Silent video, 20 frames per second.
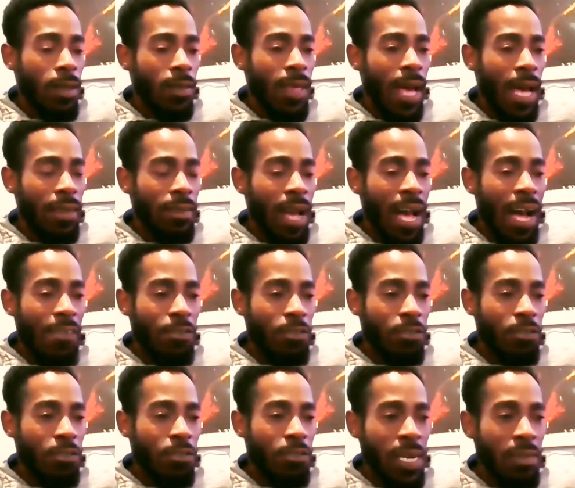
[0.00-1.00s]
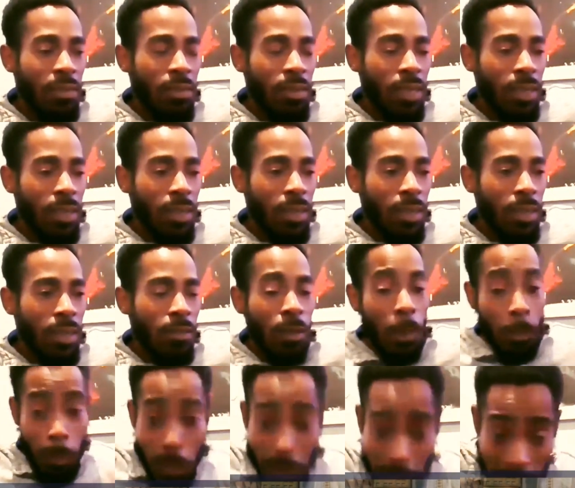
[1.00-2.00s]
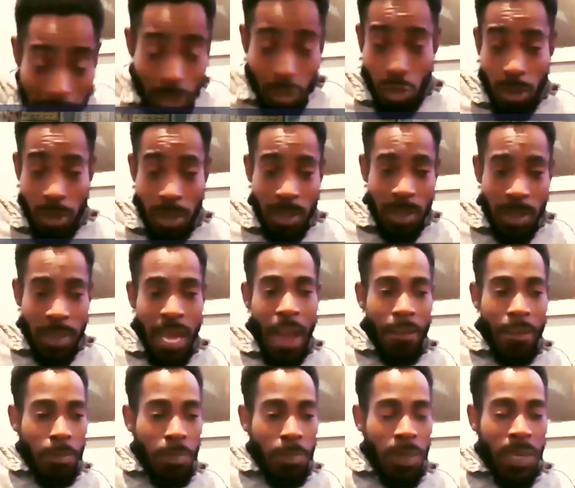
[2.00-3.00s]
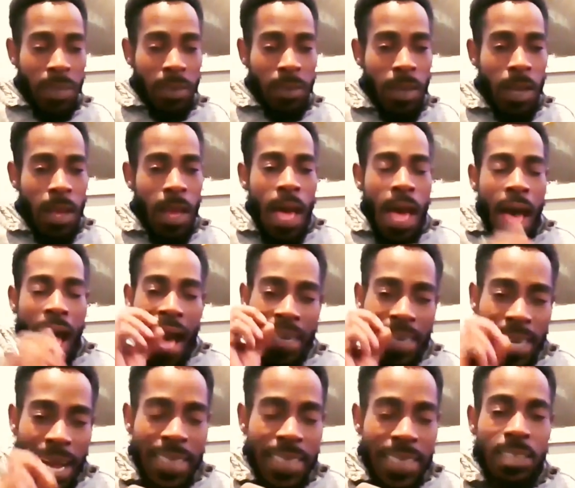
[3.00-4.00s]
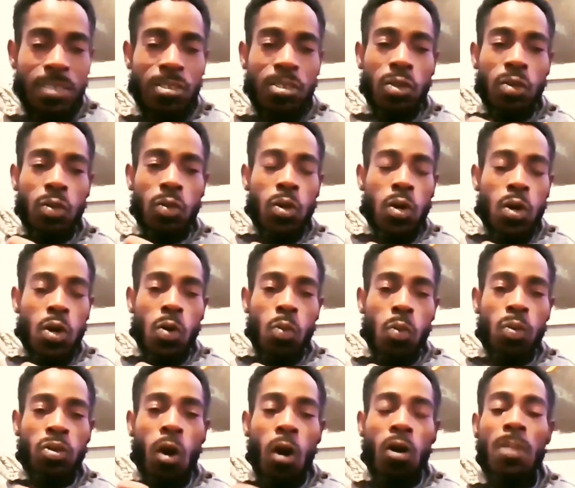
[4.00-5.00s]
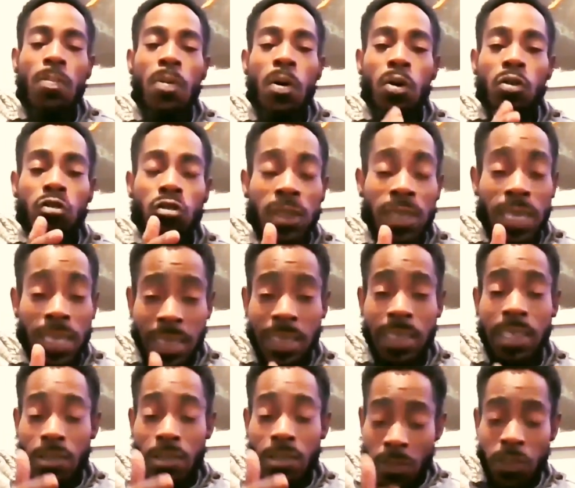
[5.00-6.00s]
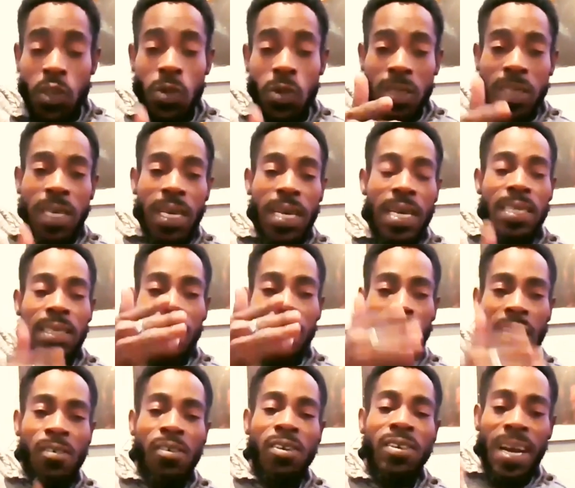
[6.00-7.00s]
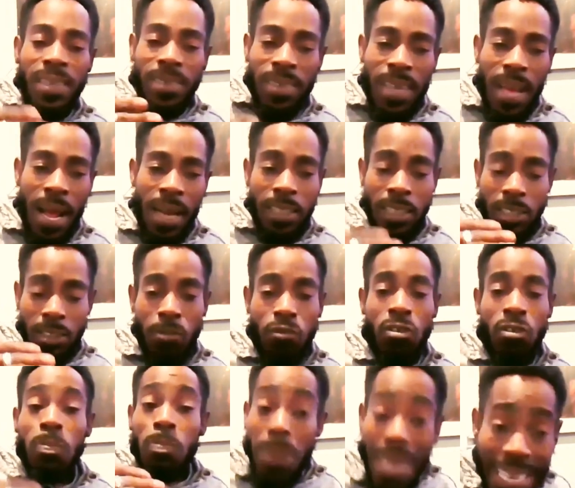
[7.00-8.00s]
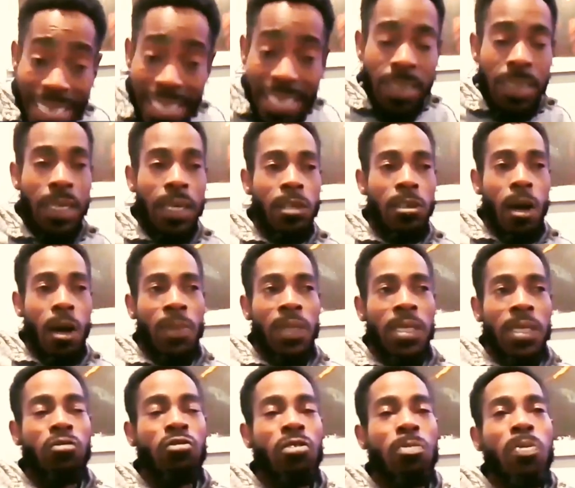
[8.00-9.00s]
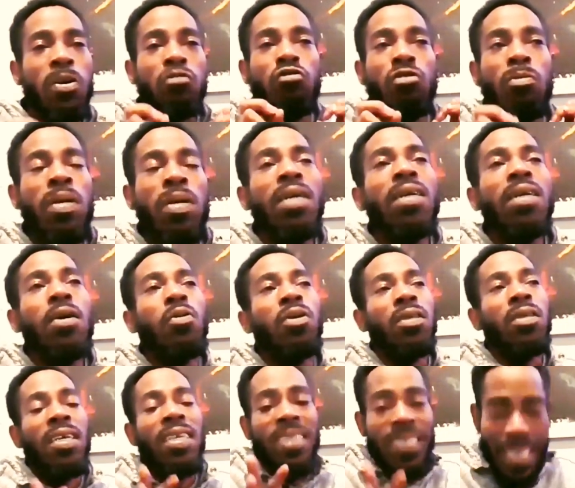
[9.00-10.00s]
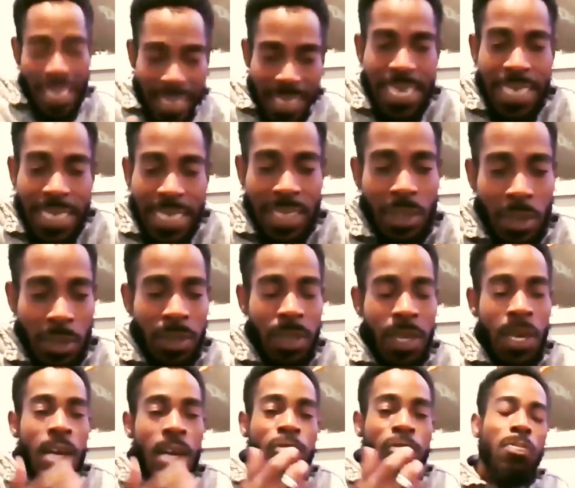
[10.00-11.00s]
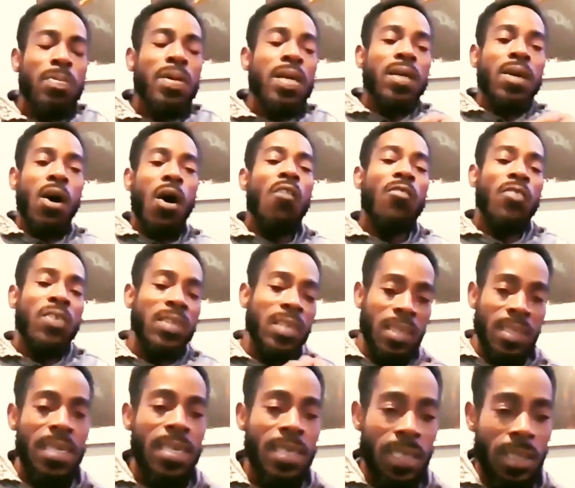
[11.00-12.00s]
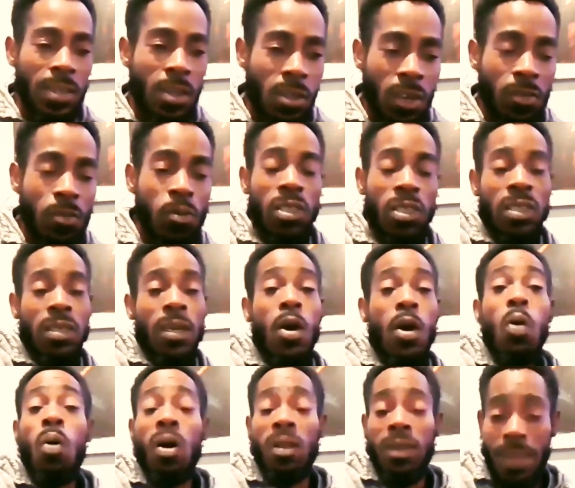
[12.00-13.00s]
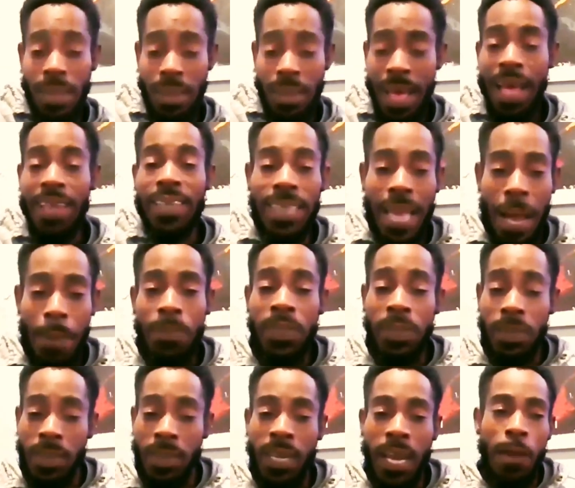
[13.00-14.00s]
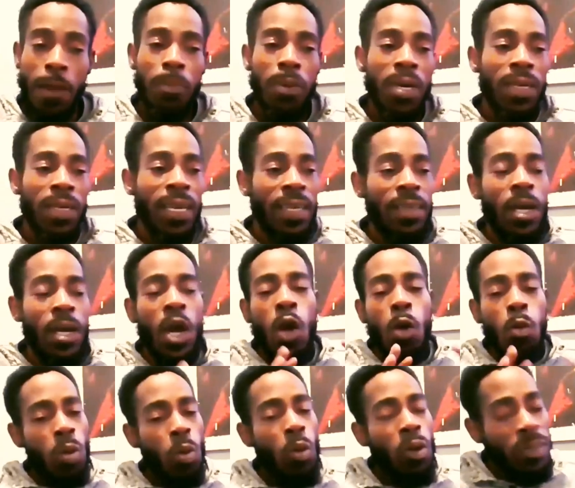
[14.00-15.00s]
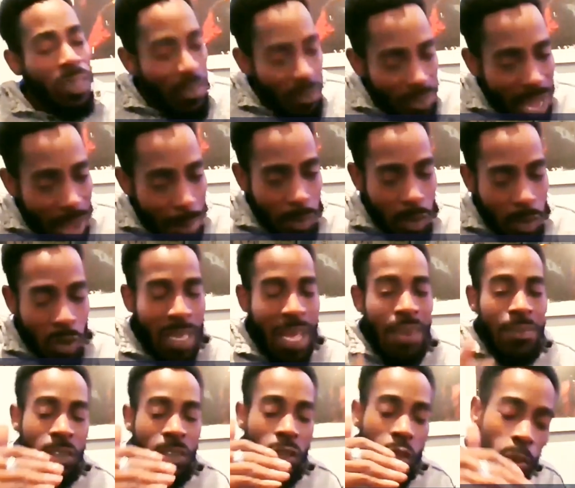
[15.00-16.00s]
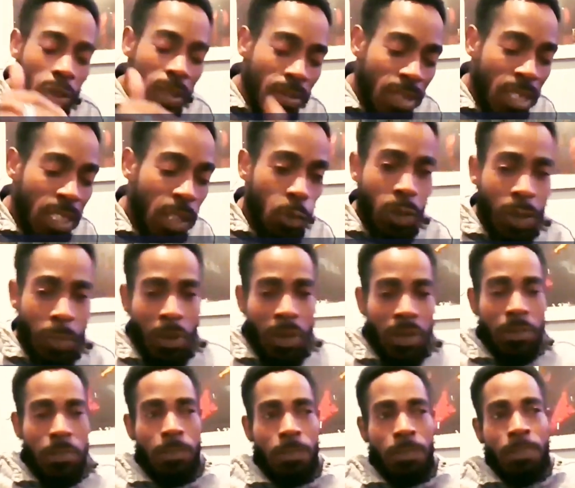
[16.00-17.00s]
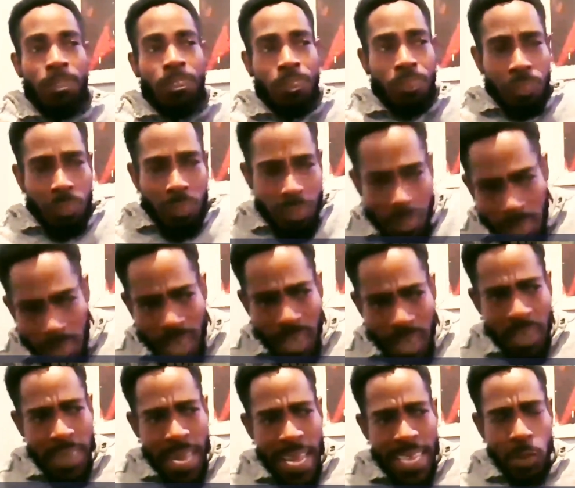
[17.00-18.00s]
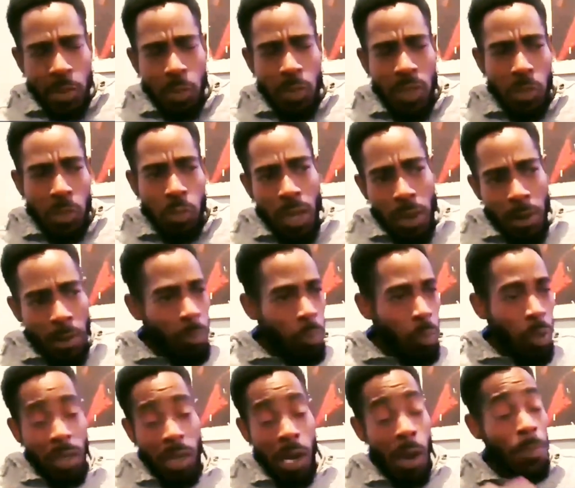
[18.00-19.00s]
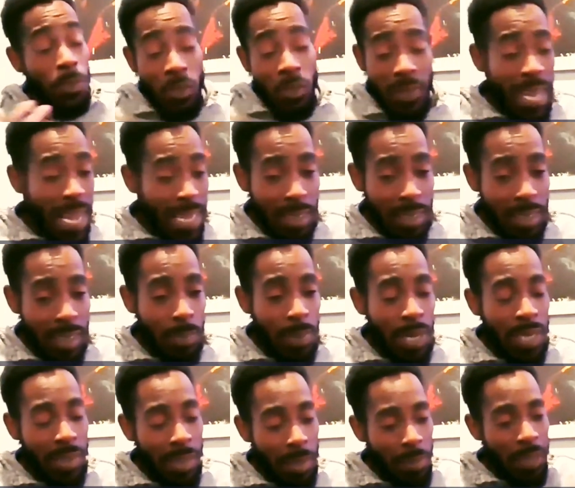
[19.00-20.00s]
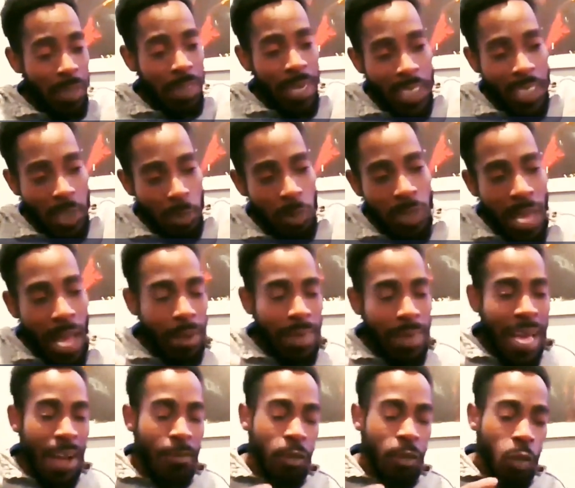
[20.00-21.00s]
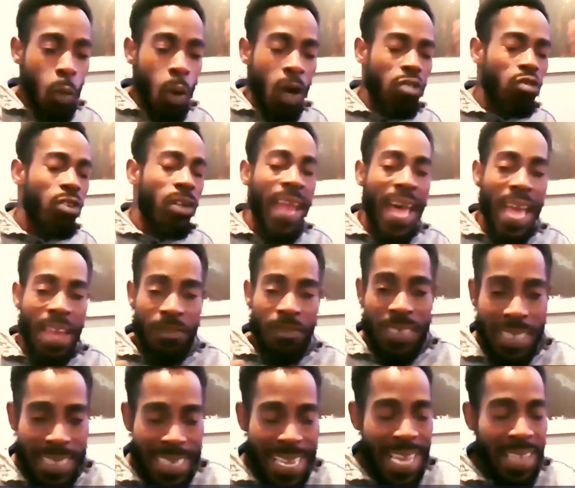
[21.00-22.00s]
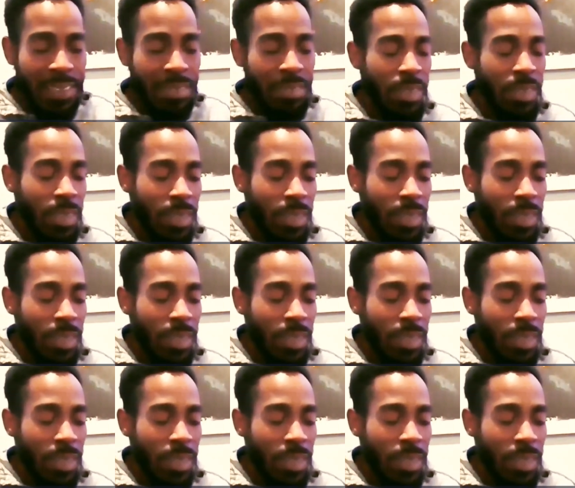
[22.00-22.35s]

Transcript: that have created the position in the Caribbean. And I say to you, we talk about this, the reviewers say it's an erudite analysis of Jamaica's economic history, but Jamaica is a case study. Jamaica offers a case study of what is happening in the Caribbean, and we won't have time to delve into it this week, but next week, we're coming to the end of the semester, but next week I'll have you watch Life and Death,